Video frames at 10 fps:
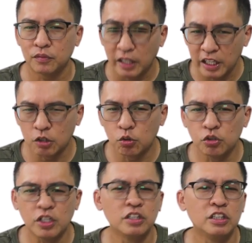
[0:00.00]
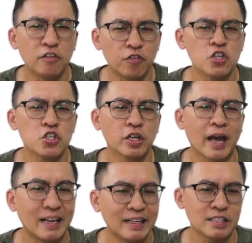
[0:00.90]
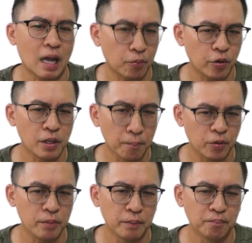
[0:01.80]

including differential and lease upgrading premium.